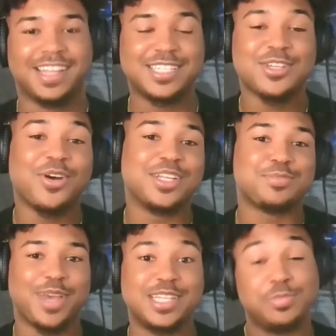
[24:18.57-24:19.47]
Let's call a
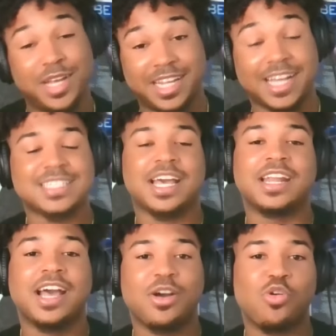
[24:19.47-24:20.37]
spade a spade. That's
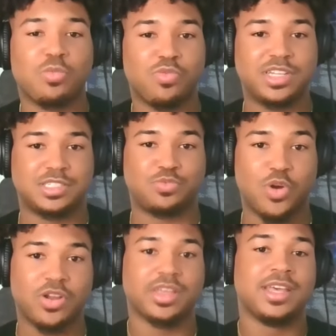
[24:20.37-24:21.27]
kind of how corporations
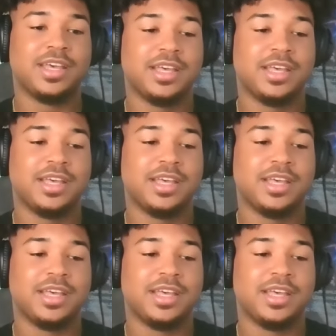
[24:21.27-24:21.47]
work.